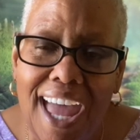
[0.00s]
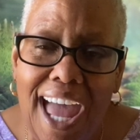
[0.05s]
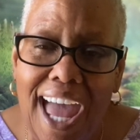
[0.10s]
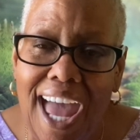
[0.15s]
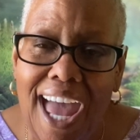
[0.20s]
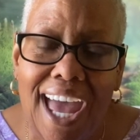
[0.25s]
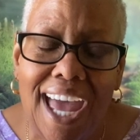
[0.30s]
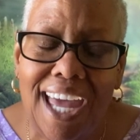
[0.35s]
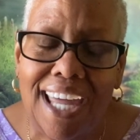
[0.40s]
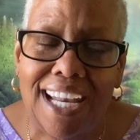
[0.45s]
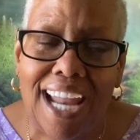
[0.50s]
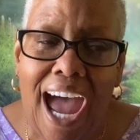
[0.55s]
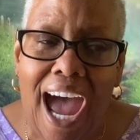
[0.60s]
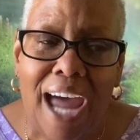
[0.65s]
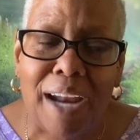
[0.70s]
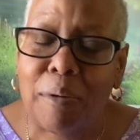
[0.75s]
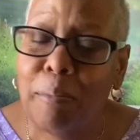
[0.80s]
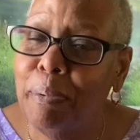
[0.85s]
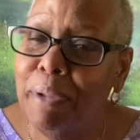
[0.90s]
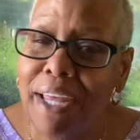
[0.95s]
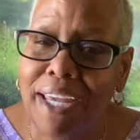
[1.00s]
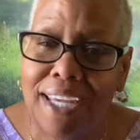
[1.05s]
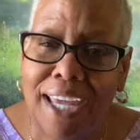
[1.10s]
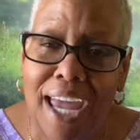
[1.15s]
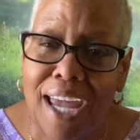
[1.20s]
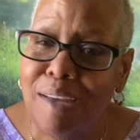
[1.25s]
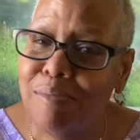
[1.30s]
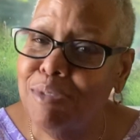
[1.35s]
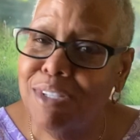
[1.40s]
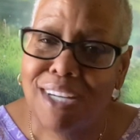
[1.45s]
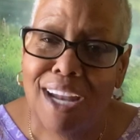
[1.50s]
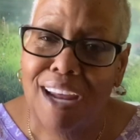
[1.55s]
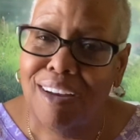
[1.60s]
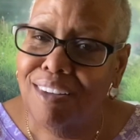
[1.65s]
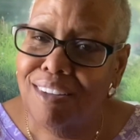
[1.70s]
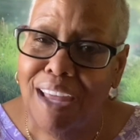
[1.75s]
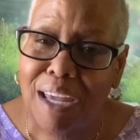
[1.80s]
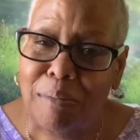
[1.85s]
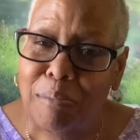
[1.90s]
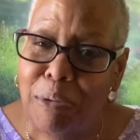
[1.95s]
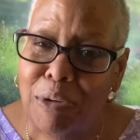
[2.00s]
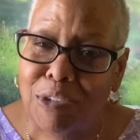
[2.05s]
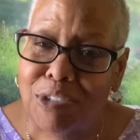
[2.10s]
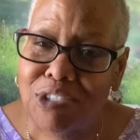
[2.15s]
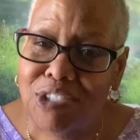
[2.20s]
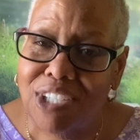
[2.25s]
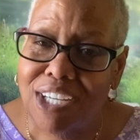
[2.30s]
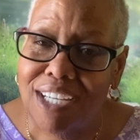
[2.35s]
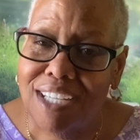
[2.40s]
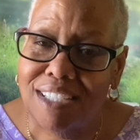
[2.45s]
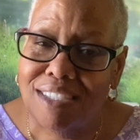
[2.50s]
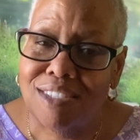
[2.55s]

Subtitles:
And I don't play games, and I don't like bullshit.